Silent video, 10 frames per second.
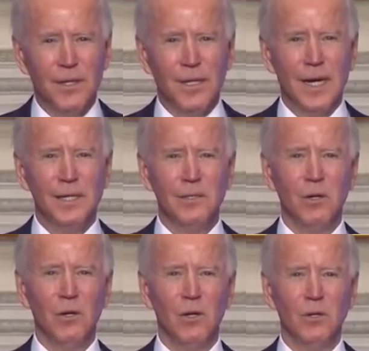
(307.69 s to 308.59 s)
The end
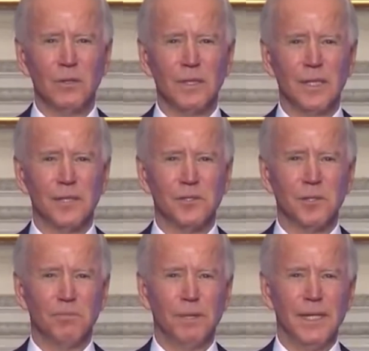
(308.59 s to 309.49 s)
goal is
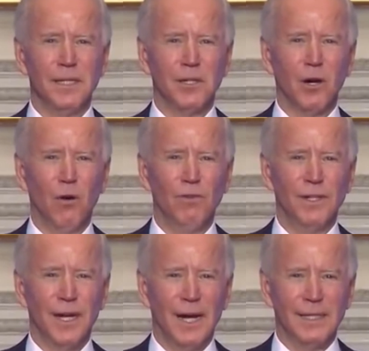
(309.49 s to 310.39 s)
to beat
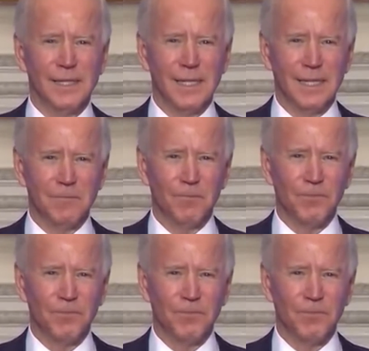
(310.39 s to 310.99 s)
COVID-19.